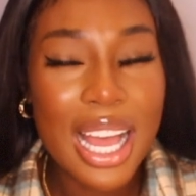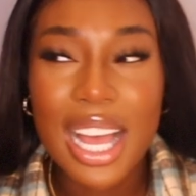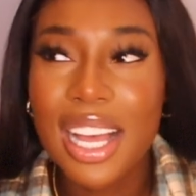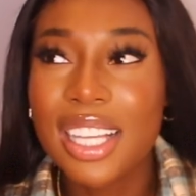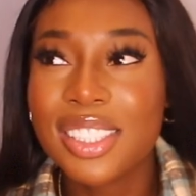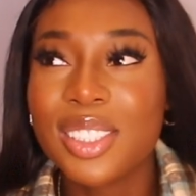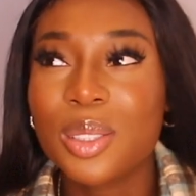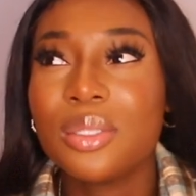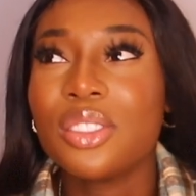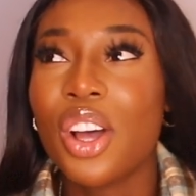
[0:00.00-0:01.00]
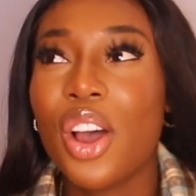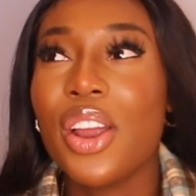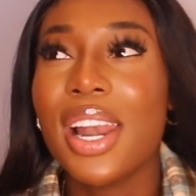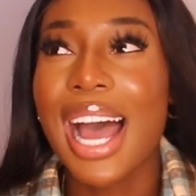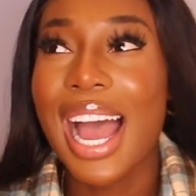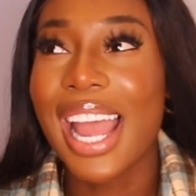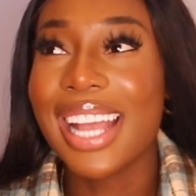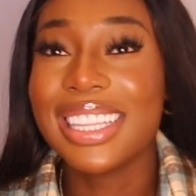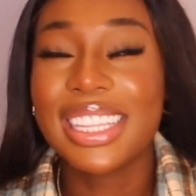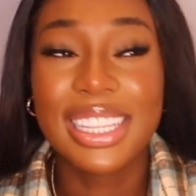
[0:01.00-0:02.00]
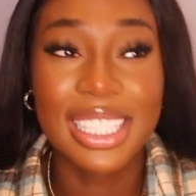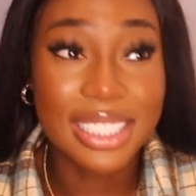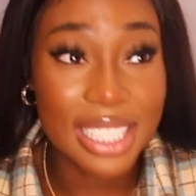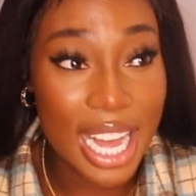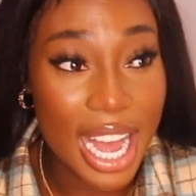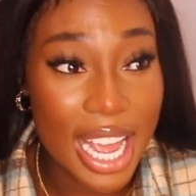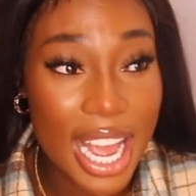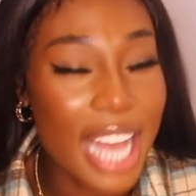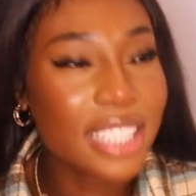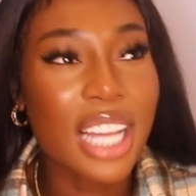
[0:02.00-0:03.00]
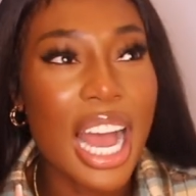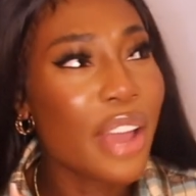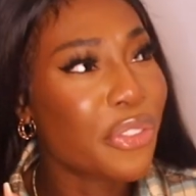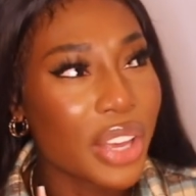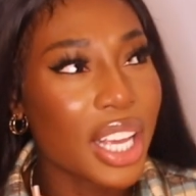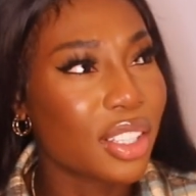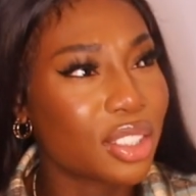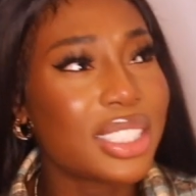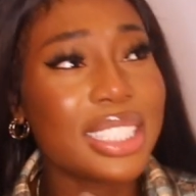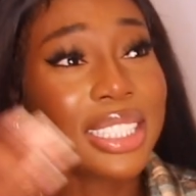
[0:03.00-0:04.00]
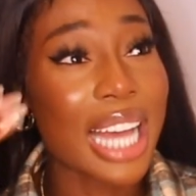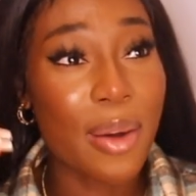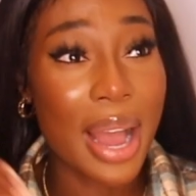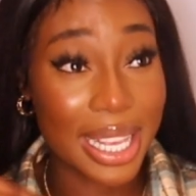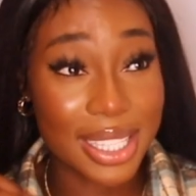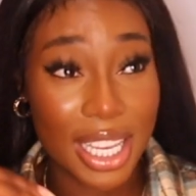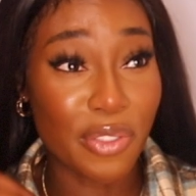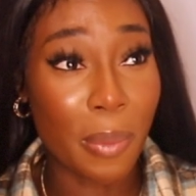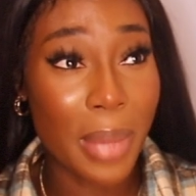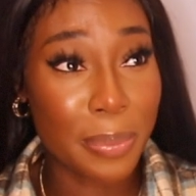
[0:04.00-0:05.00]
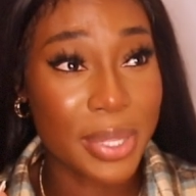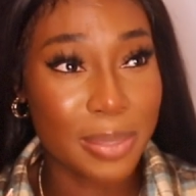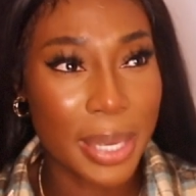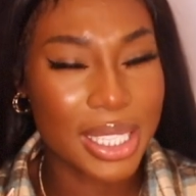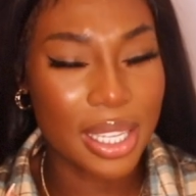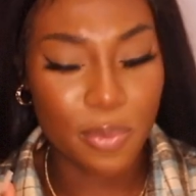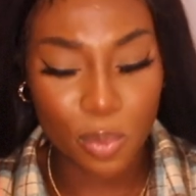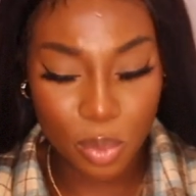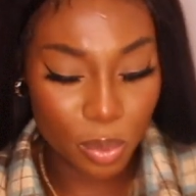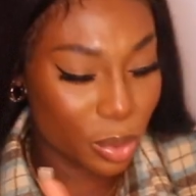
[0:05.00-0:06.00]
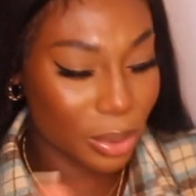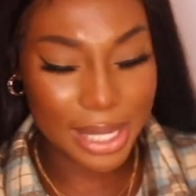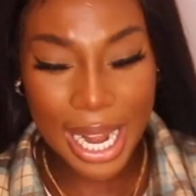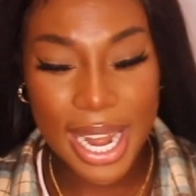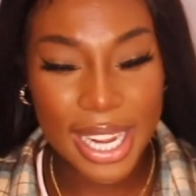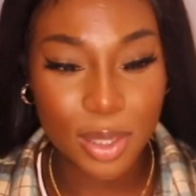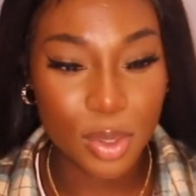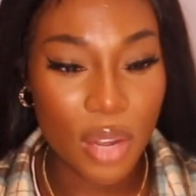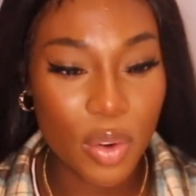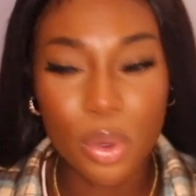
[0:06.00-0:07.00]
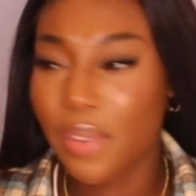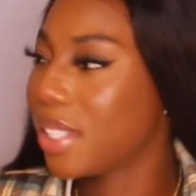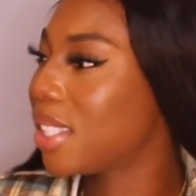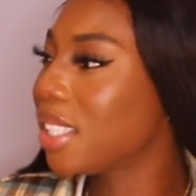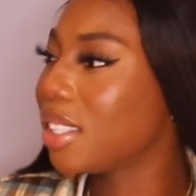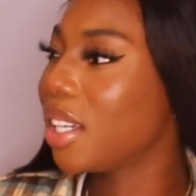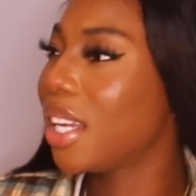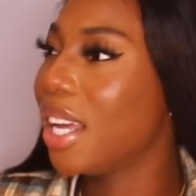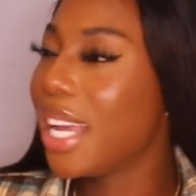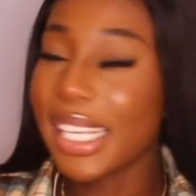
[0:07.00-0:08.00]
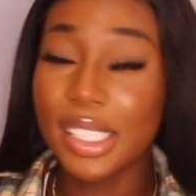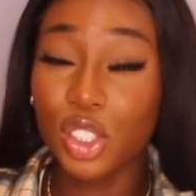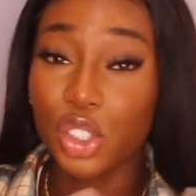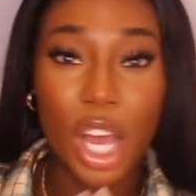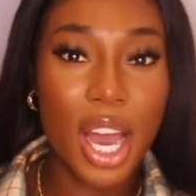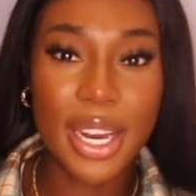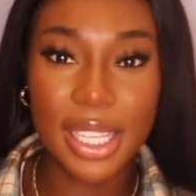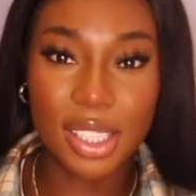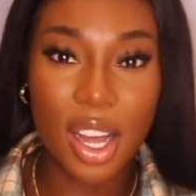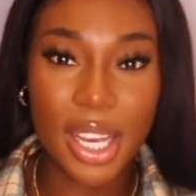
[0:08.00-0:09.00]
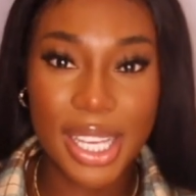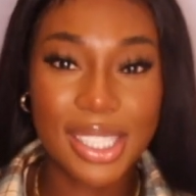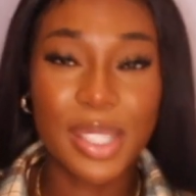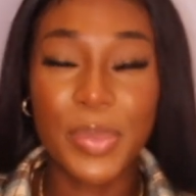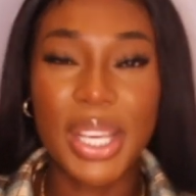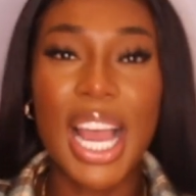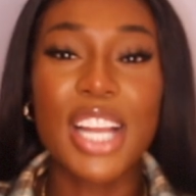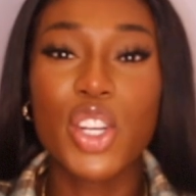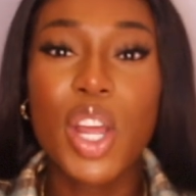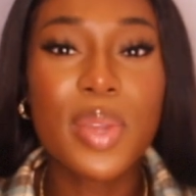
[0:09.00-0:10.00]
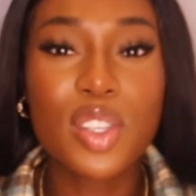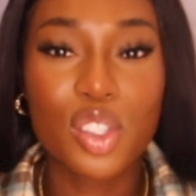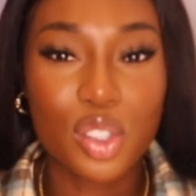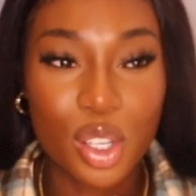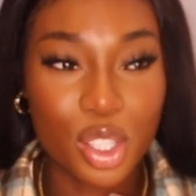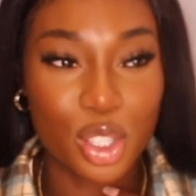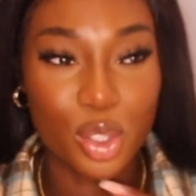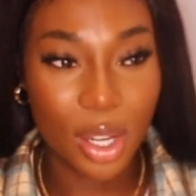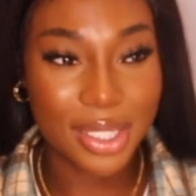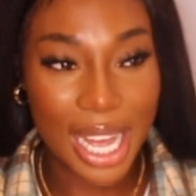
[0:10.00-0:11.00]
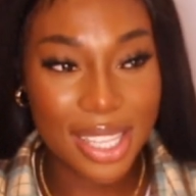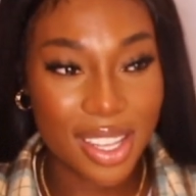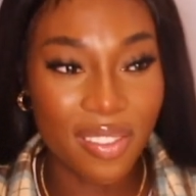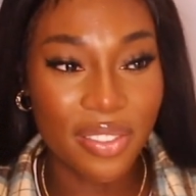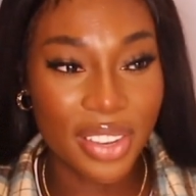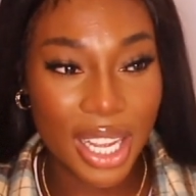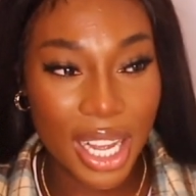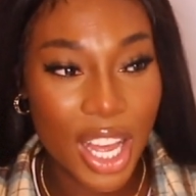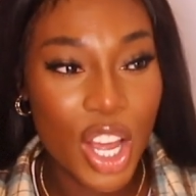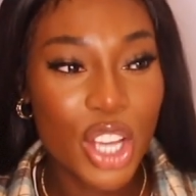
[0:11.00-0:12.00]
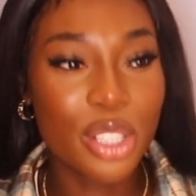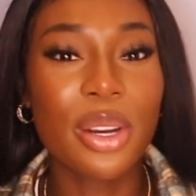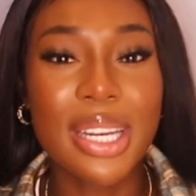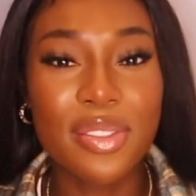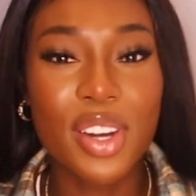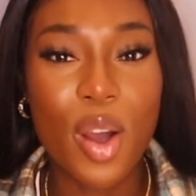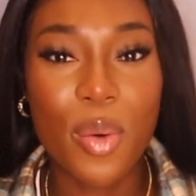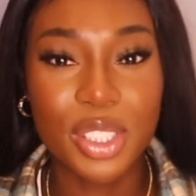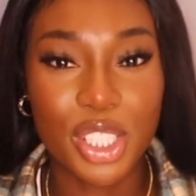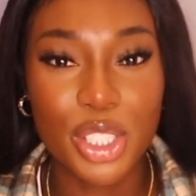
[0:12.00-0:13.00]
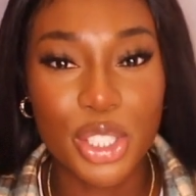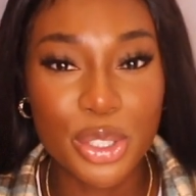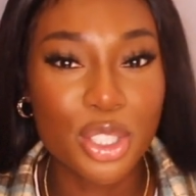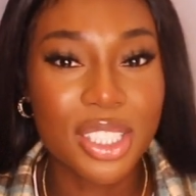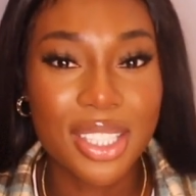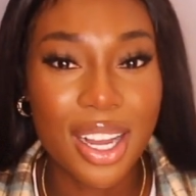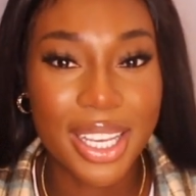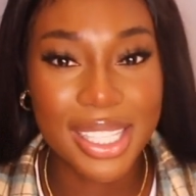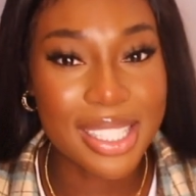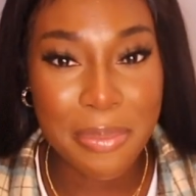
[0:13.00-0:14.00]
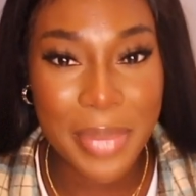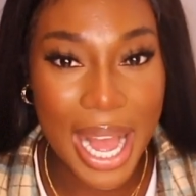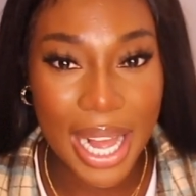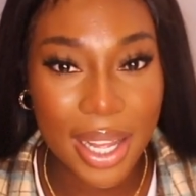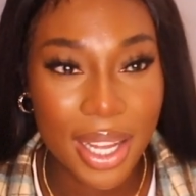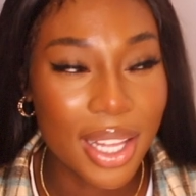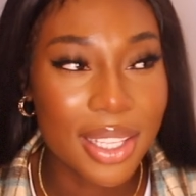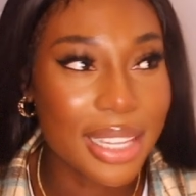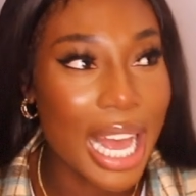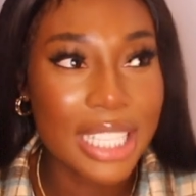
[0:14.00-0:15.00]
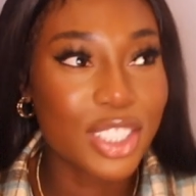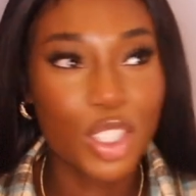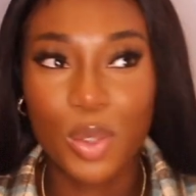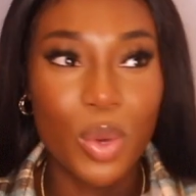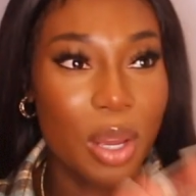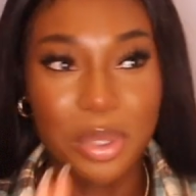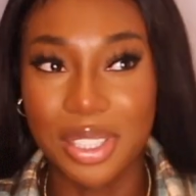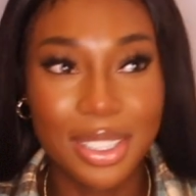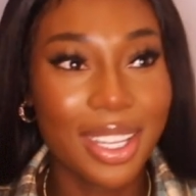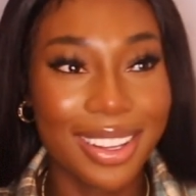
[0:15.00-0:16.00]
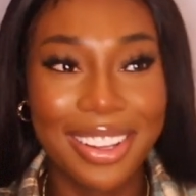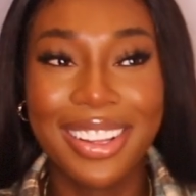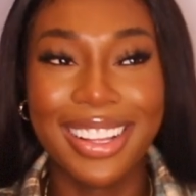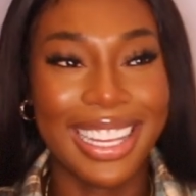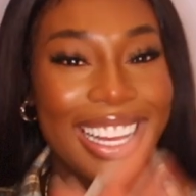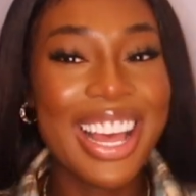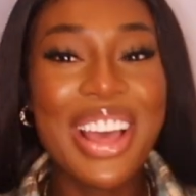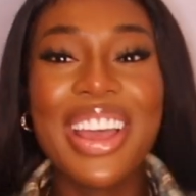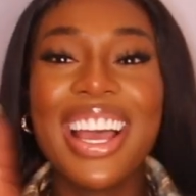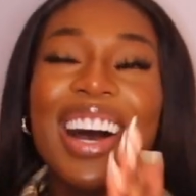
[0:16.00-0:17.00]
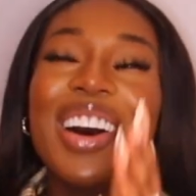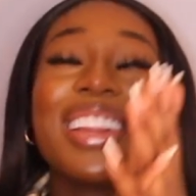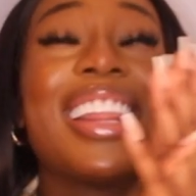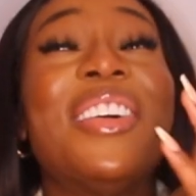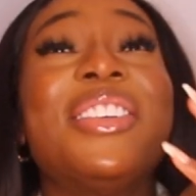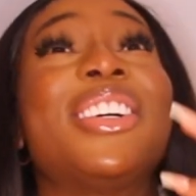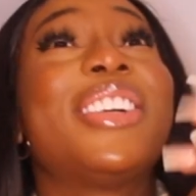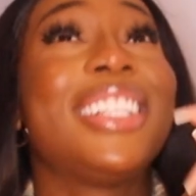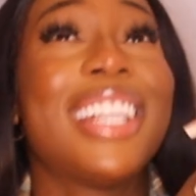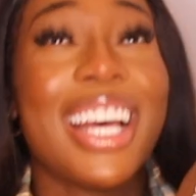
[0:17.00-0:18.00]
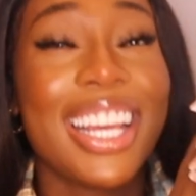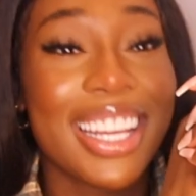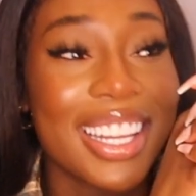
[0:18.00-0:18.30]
That's no, like, this guy, I think, because this is how I see it from my perspective. We were standing next to each other, all of a sudden he just turned and started kissing me. And you know when you're so shocked at something, you don't even know what to do, you just start kissing back. That's just, it was, that was a good night.